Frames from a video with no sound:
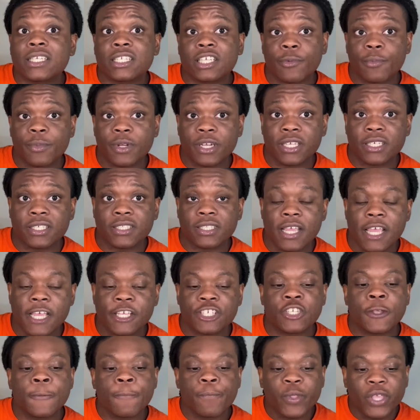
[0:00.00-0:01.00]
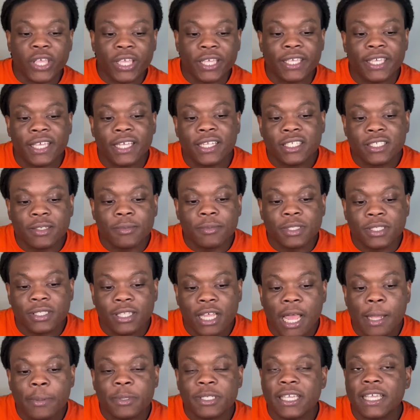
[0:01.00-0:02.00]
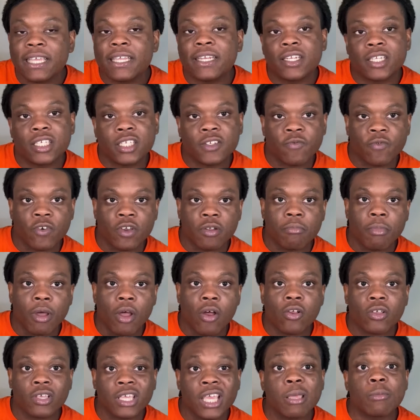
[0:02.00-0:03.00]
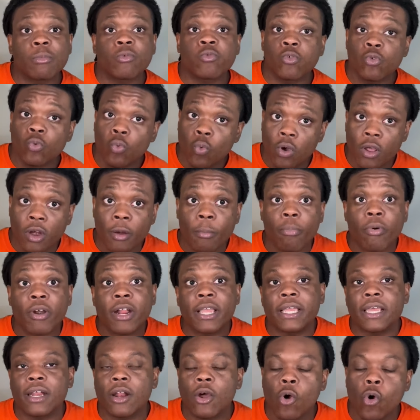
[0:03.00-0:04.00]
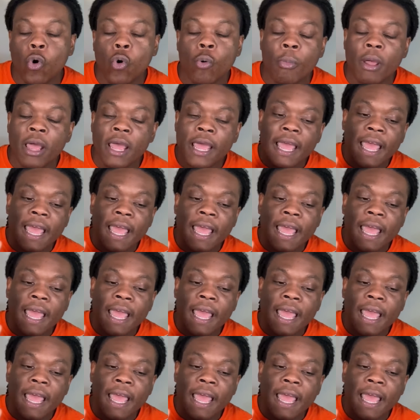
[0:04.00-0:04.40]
some of these things and get some stops in this football game if we want to bring it home.